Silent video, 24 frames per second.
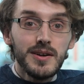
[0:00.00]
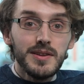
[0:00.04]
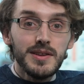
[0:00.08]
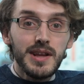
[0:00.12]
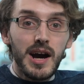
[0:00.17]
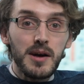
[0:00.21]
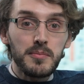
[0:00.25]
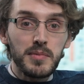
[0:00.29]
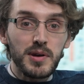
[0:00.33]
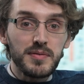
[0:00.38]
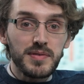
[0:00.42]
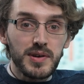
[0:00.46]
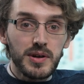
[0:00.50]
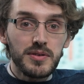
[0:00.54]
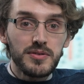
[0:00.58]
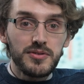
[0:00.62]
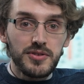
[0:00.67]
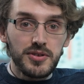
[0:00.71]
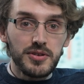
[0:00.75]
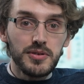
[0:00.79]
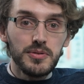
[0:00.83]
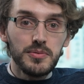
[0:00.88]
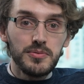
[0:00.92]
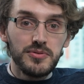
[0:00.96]
Now moving on
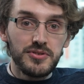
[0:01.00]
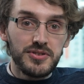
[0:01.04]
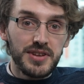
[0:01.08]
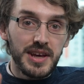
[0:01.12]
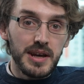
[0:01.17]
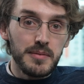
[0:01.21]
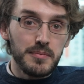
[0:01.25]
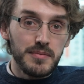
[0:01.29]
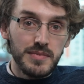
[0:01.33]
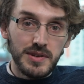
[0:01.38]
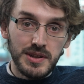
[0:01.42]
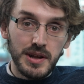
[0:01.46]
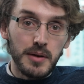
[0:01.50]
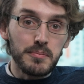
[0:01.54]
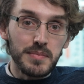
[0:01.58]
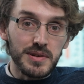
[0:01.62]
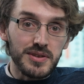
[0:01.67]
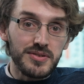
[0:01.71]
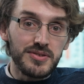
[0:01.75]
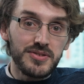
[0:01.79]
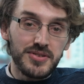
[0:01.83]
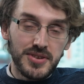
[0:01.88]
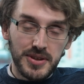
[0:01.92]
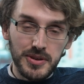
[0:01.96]
to tip number
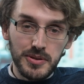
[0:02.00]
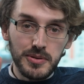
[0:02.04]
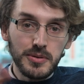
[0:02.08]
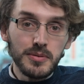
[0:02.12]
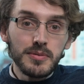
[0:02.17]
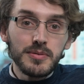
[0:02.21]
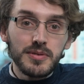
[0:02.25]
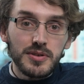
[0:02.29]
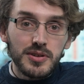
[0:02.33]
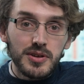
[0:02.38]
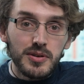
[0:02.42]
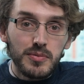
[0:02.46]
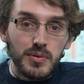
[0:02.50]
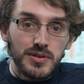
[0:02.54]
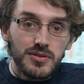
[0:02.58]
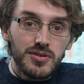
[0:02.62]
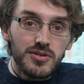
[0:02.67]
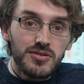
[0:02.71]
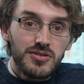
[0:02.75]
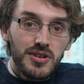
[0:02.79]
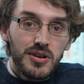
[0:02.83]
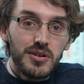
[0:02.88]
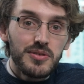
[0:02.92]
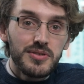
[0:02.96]
two, you want to
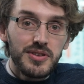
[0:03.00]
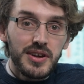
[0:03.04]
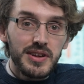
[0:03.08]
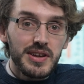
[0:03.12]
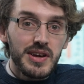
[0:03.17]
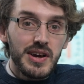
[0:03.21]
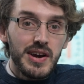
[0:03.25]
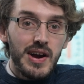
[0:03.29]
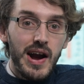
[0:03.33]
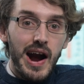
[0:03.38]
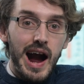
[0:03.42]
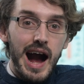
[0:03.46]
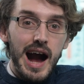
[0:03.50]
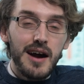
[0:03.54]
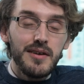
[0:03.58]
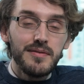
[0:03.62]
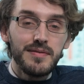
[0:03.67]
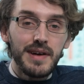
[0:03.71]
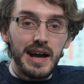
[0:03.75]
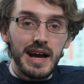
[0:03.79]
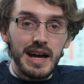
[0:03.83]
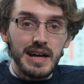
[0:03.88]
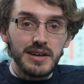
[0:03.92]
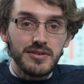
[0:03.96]
show that you
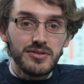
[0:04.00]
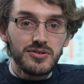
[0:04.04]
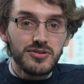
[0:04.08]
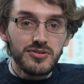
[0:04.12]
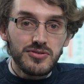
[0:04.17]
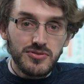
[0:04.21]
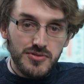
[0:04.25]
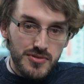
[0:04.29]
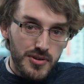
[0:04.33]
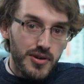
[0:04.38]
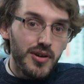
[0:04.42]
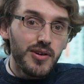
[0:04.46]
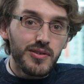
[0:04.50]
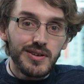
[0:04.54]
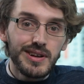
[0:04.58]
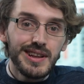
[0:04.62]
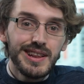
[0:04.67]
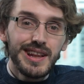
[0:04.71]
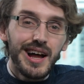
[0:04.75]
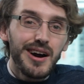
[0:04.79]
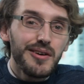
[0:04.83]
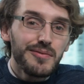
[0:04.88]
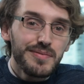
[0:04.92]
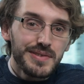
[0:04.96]
have a strong
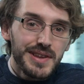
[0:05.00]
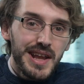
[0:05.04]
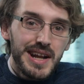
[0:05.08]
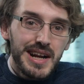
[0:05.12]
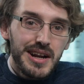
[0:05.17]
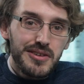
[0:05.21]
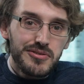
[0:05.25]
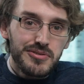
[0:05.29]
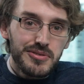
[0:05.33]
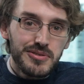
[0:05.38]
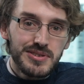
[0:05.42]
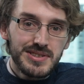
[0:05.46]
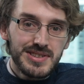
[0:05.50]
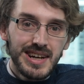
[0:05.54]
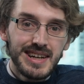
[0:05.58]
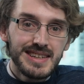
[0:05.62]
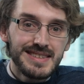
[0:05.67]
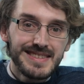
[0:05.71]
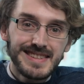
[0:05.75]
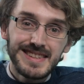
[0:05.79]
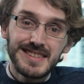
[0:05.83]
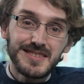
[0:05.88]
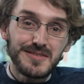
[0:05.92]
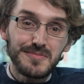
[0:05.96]
love for the natural
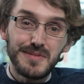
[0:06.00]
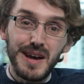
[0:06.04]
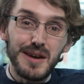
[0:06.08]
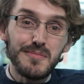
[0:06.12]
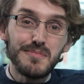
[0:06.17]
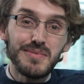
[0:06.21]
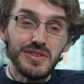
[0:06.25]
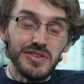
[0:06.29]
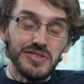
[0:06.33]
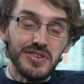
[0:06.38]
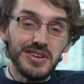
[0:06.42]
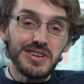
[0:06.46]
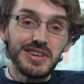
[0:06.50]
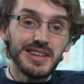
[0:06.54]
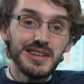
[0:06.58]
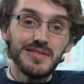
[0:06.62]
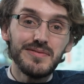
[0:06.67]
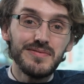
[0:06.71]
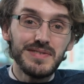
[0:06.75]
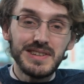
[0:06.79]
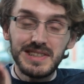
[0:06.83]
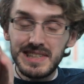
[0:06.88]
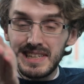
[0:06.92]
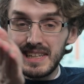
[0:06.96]
sciences, in particular
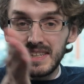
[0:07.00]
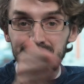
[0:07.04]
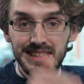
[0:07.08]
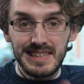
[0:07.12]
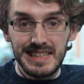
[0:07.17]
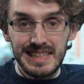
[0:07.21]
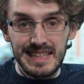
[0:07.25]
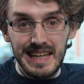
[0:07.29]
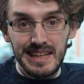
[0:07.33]
physics, as